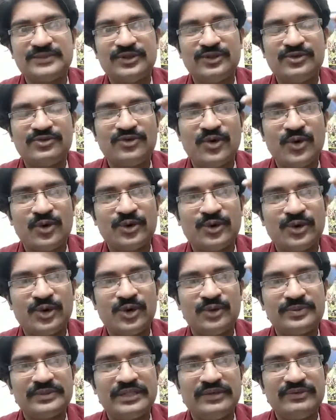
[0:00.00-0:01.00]
4
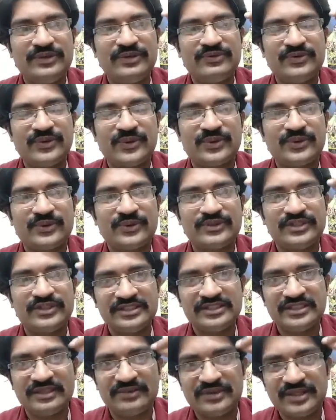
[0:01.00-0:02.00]
drops every 4 to 6
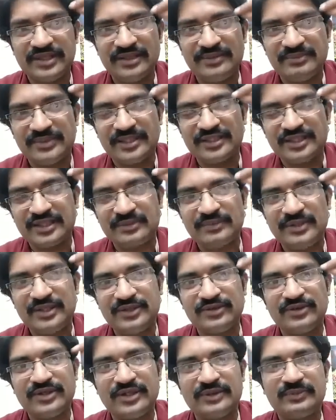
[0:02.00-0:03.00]
hourly mother milk you
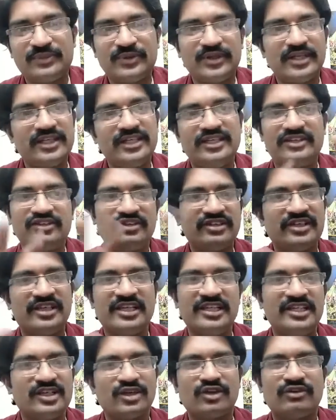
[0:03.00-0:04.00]
can put and it will
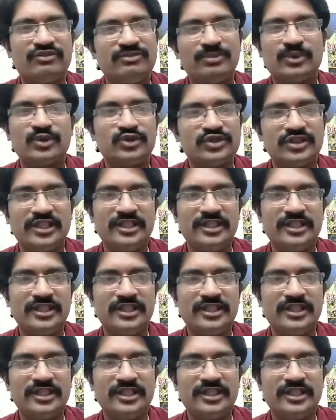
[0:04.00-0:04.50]
clear off mostly.